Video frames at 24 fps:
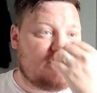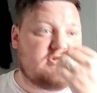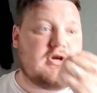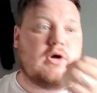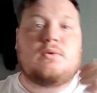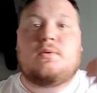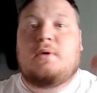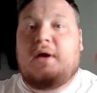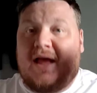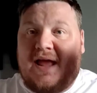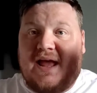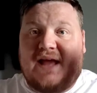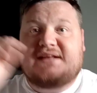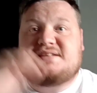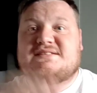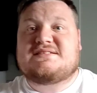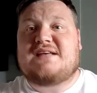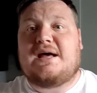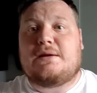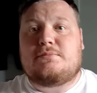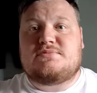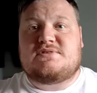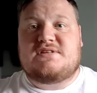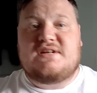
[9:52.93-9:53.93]
So
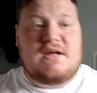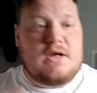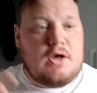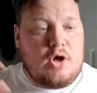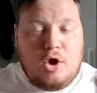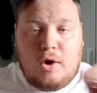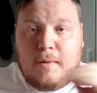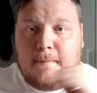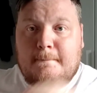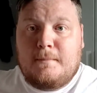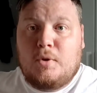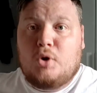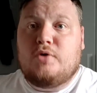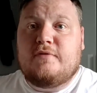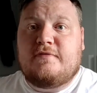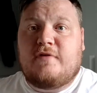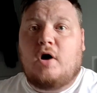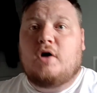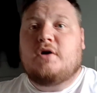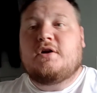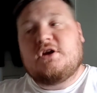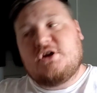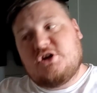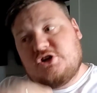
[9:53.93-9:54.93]
accept it,
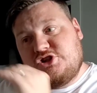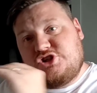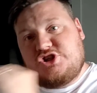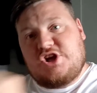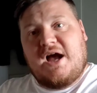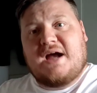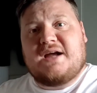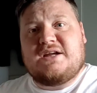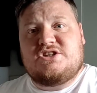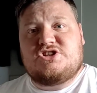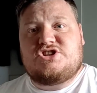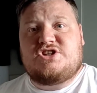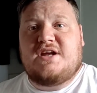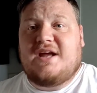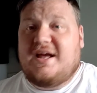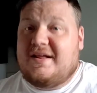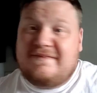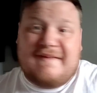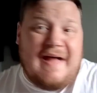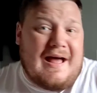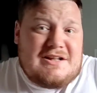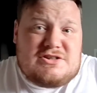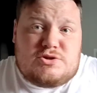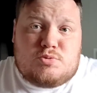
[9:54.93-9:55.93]
move on, change it.
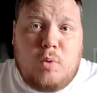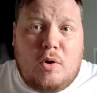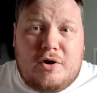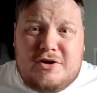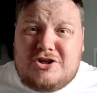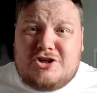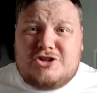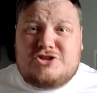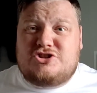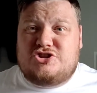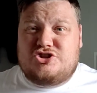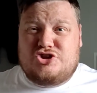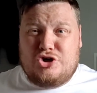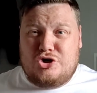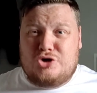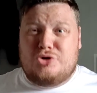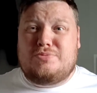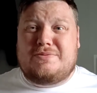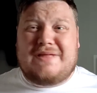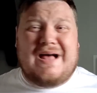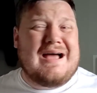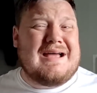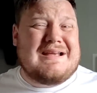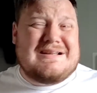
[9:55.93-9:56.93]
And that's what you
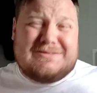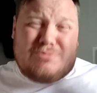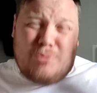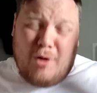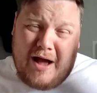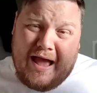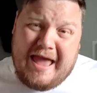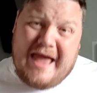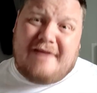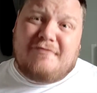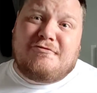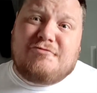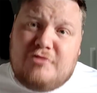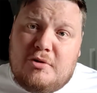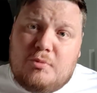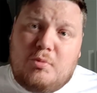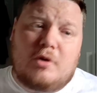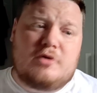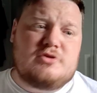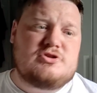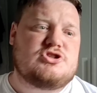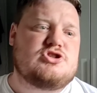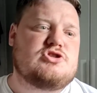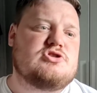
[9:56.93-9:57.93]
do. That is what
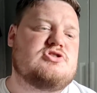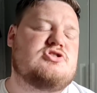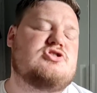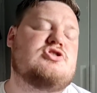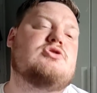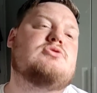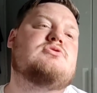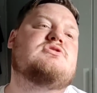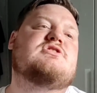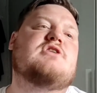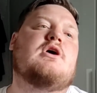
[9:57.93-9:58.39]
everyone should do.